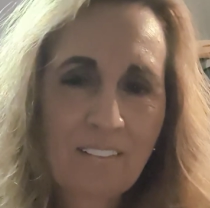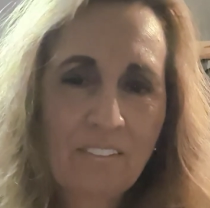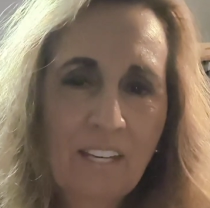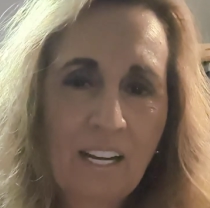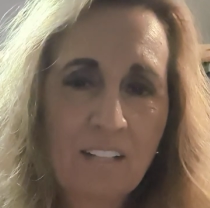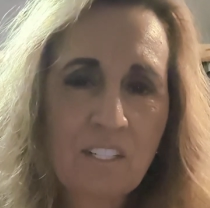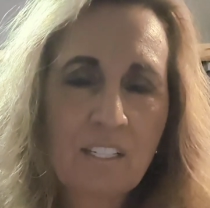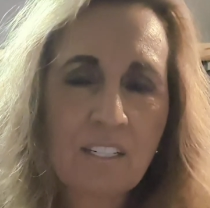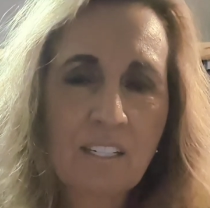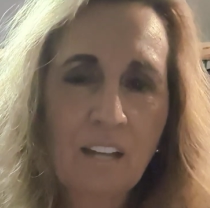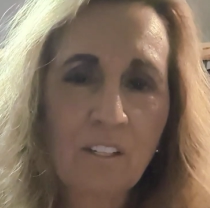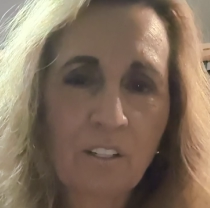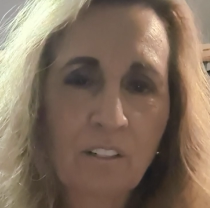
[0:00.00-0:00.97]
That's
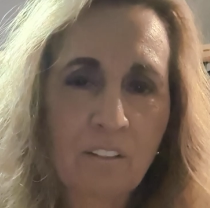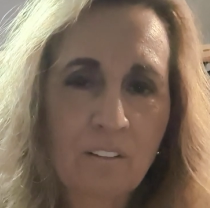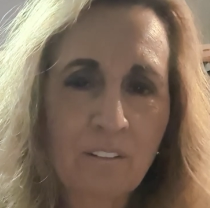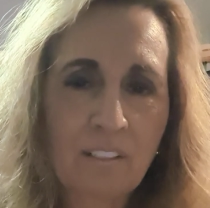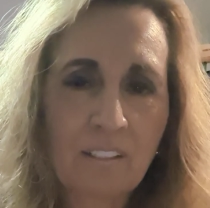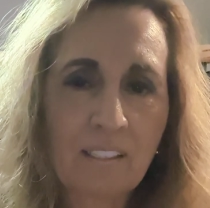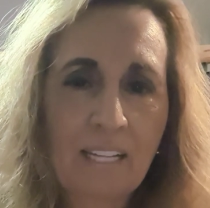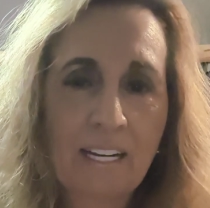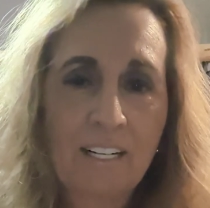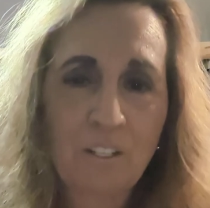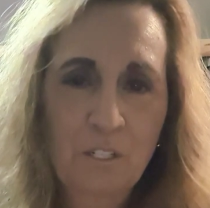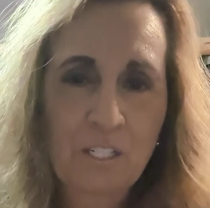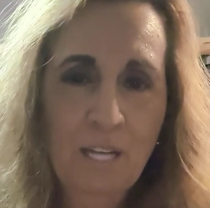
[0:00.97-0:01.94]
another
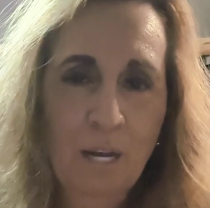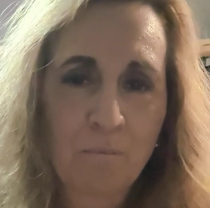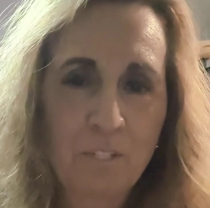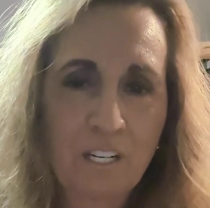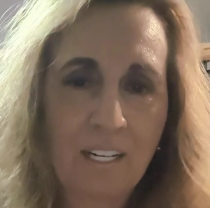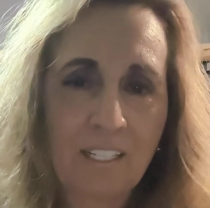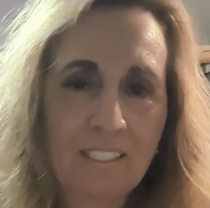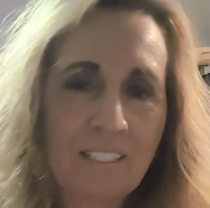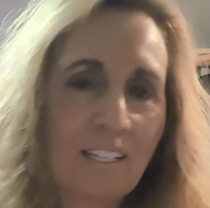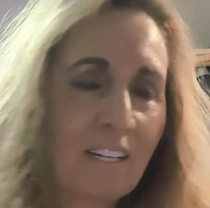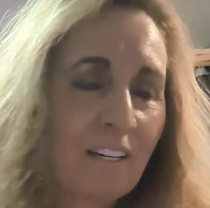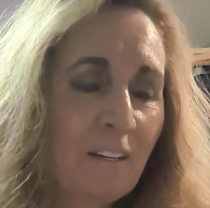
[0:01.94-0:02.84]
later subject.